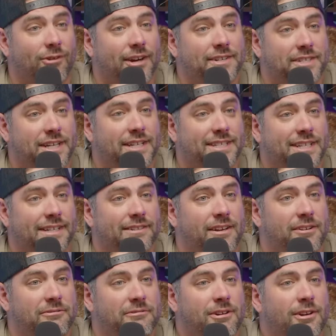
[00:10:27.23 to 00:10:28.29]
French kissing
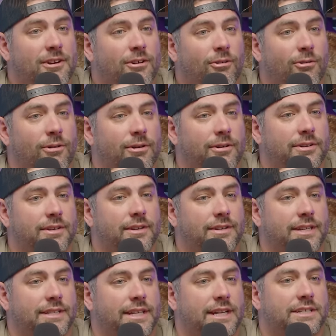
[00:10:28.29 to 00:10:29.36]
though, or
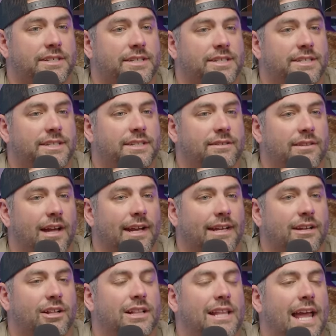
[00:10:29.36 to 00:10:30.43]
did they just
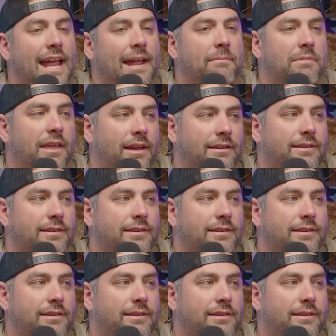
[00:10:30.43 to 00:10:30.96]
like claim they